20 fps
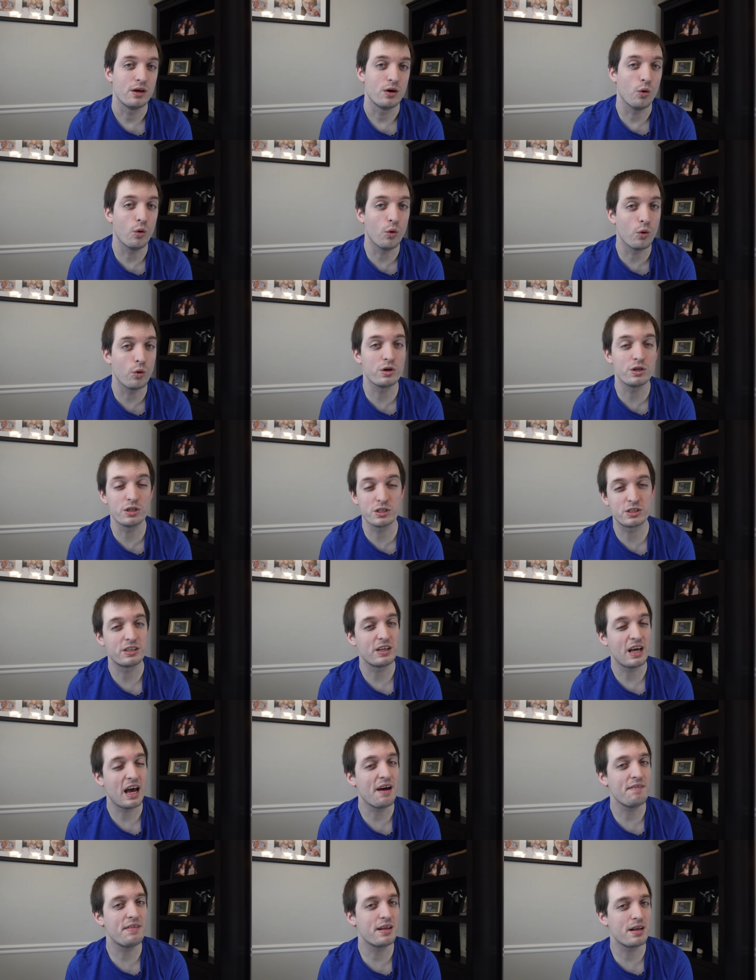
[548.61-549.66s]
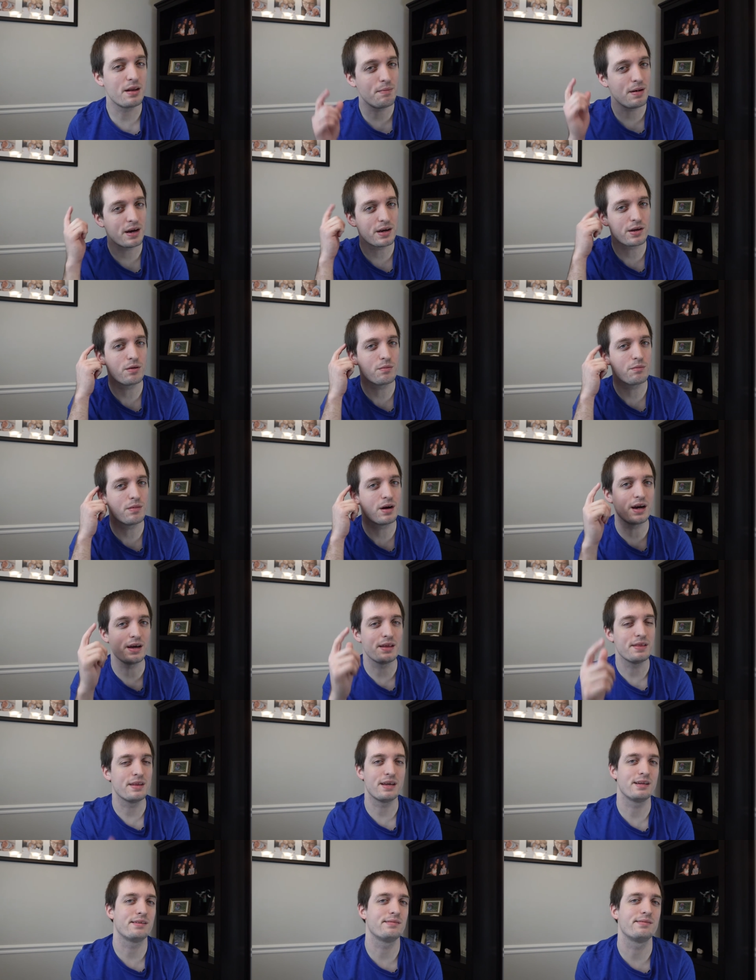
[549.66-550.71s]
or just have that in the back of your mind
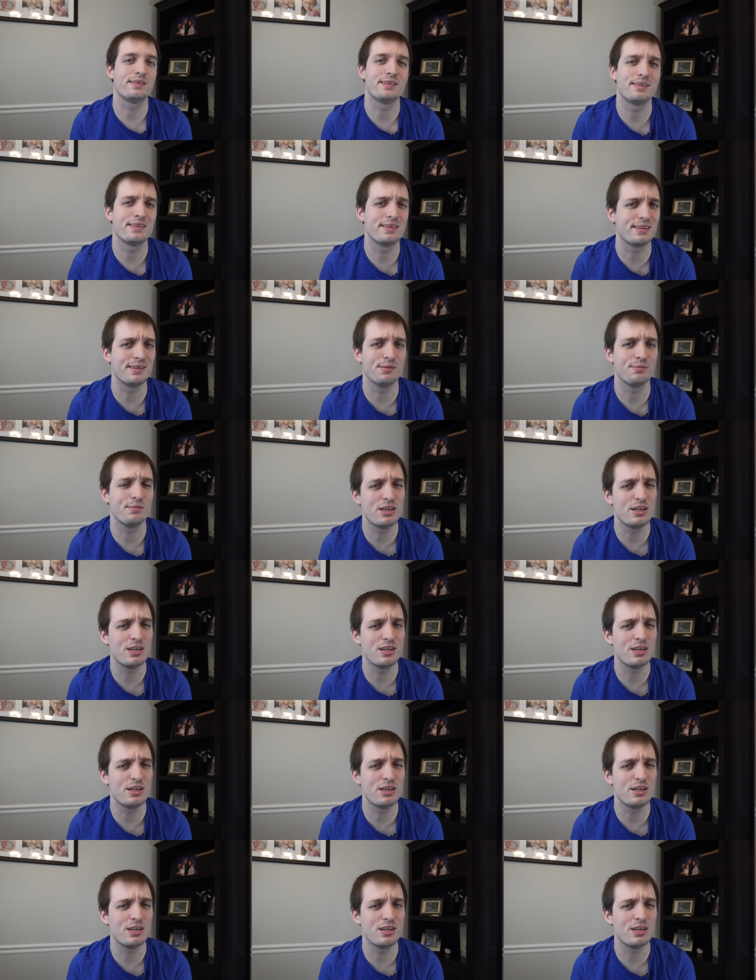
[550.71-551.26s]
that um,